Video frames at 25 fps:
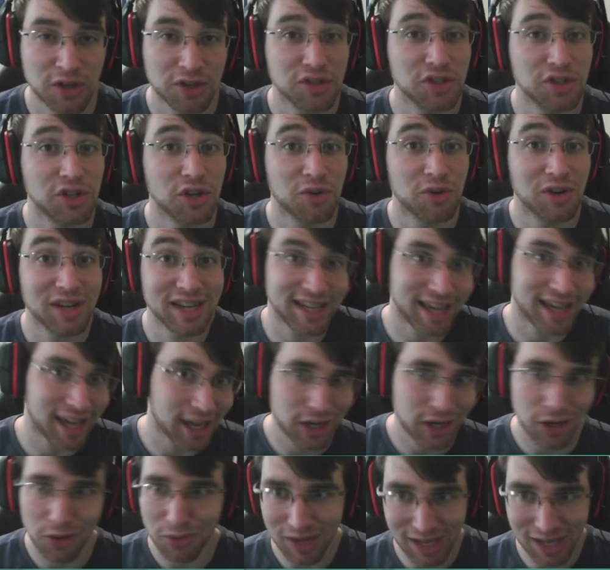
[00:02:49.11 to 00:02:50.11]
So
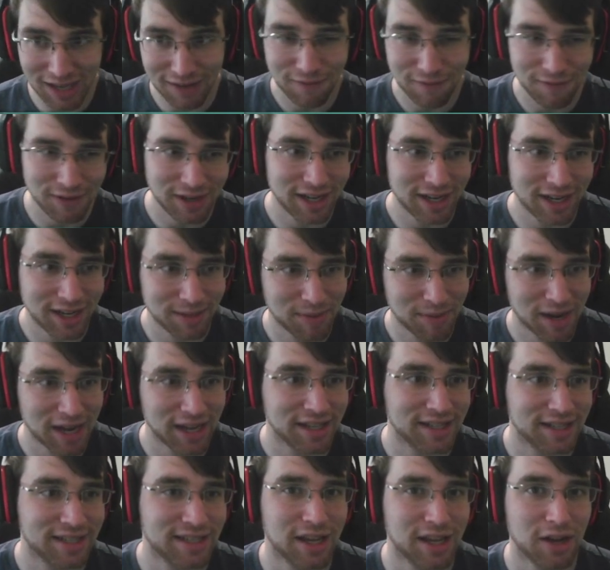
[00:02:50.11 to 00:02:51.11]
can't go infinite by
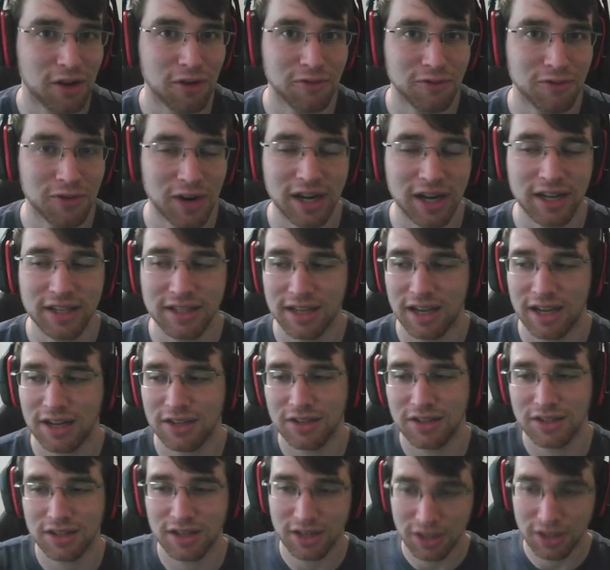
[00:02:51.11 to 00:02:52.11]
itself, right? It's not
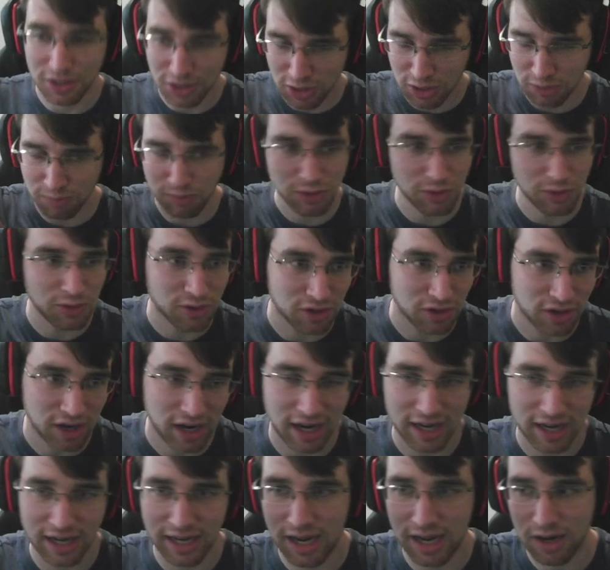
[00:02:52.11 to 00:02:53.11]
just going to spew your
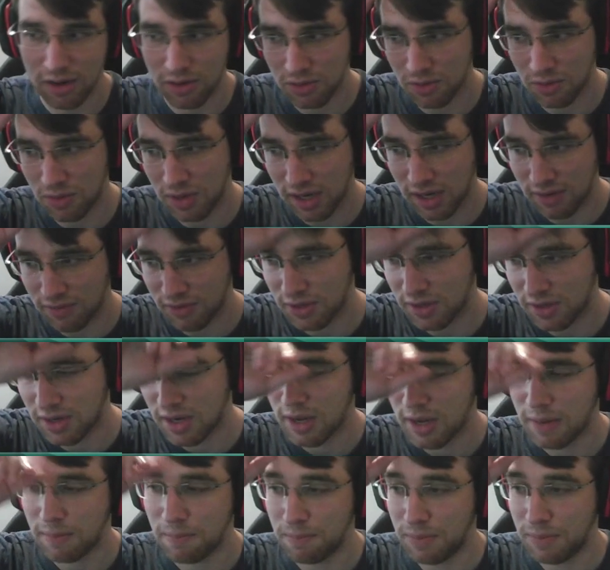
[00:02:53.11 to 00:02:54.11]
hand out or whatever,
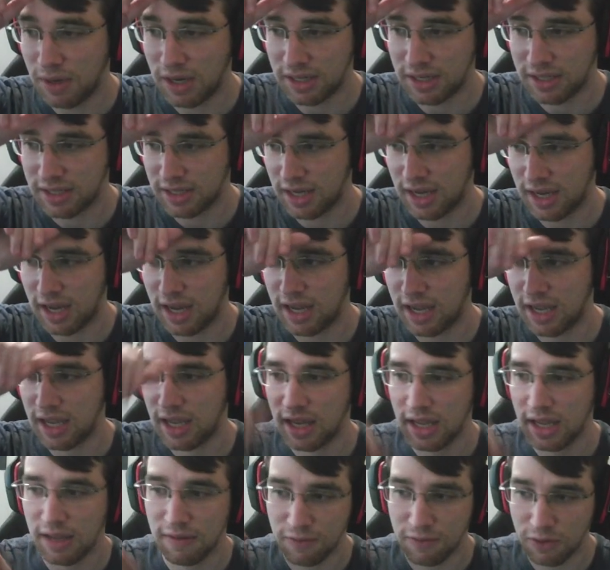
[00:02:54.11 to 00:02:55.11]
but
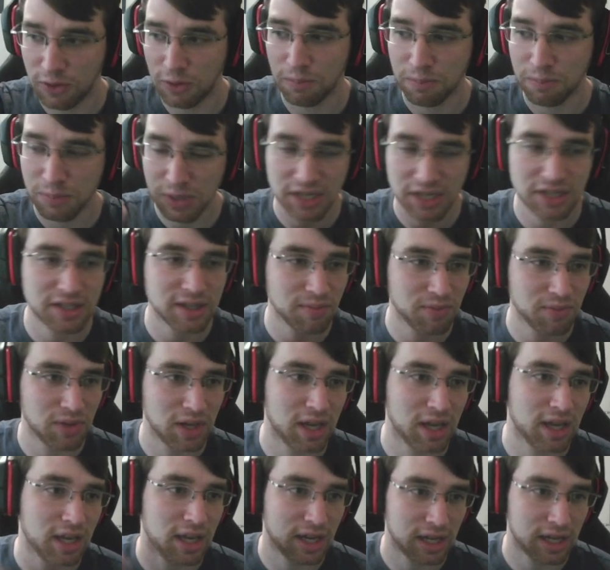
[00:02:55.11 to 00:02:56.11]
if you play
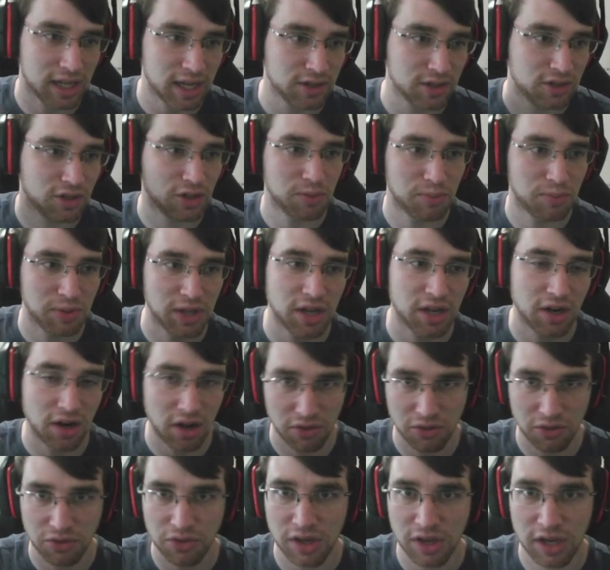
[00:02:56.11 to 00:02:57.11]
something, it allows you to play
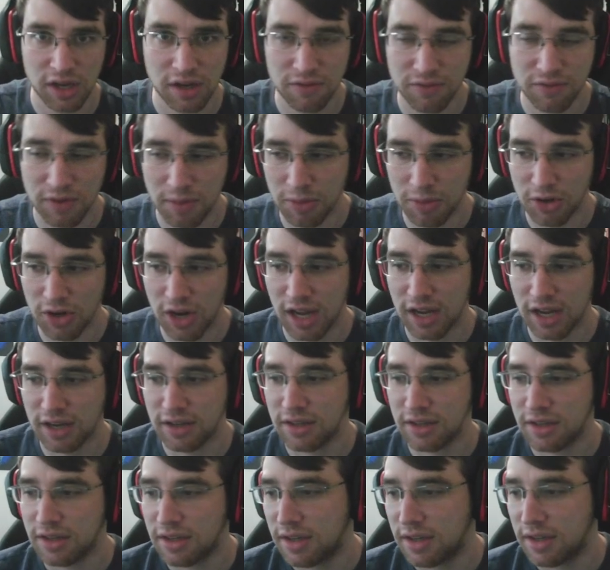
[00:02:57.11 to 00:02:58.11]
another thing from your
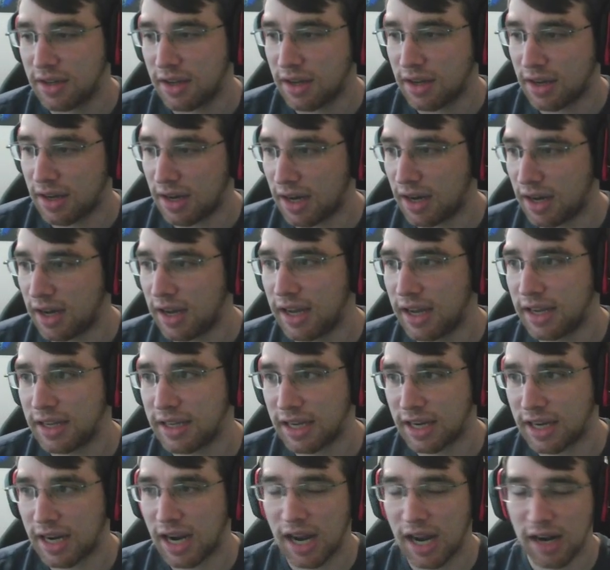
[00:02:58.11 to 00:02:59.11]
hand, and
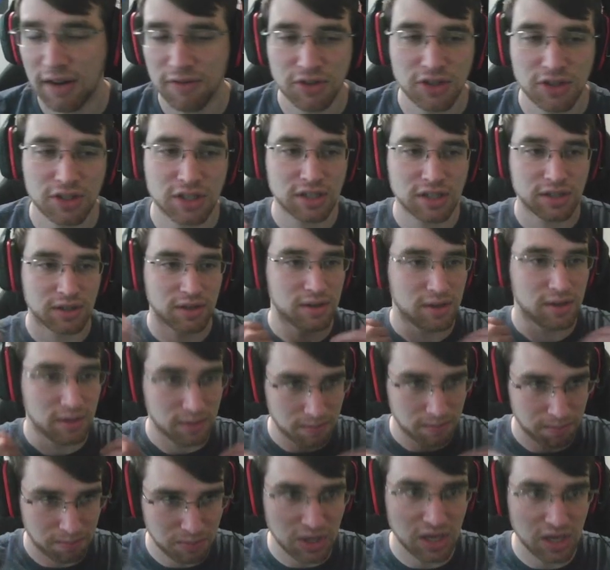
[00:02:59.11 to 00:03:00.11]
can kind of just
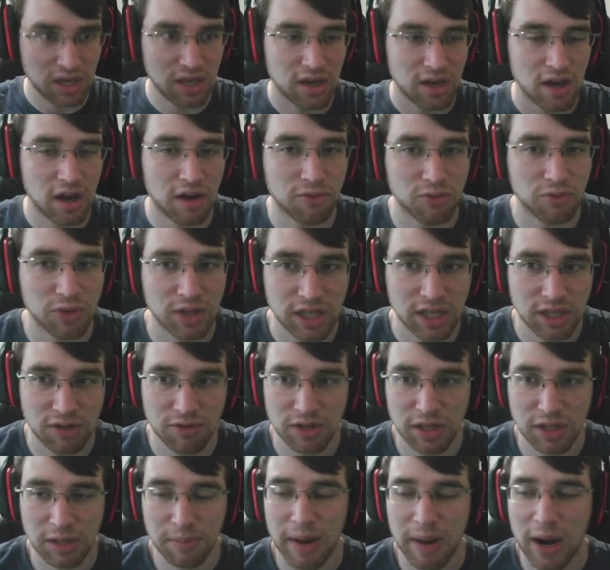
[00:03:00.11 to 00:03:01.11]
be a really,
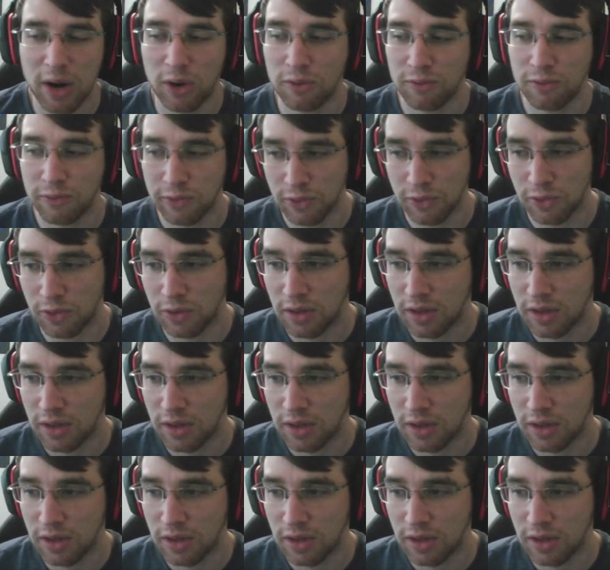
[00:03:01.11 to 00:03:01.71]
really powerful